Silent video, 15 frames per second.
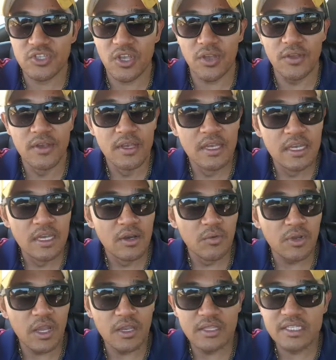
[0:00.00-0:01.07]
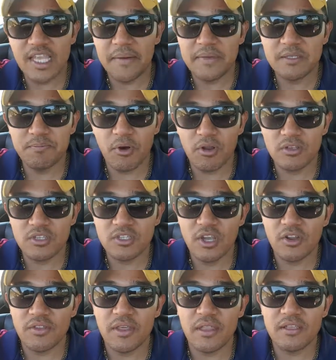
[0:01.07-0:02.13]
So we're going to the same spot, just
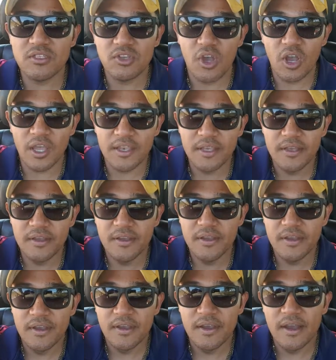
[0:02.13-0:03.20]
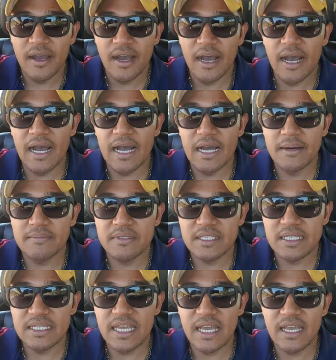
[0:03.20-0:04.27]
going the other side
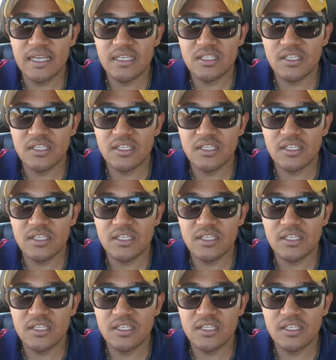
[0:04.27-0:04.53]
today.